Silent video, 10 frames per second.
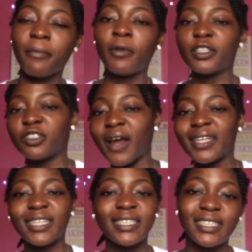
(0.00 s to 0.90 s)

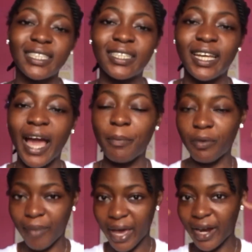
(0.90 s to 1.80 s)
moisturizing and sealing, I put
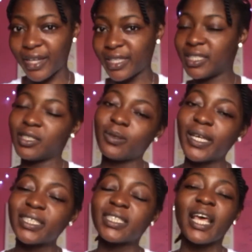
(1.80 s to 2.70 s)
my hair in these
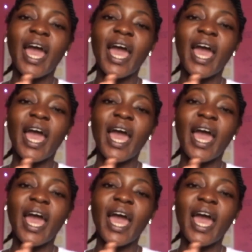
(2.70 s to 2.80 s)
twists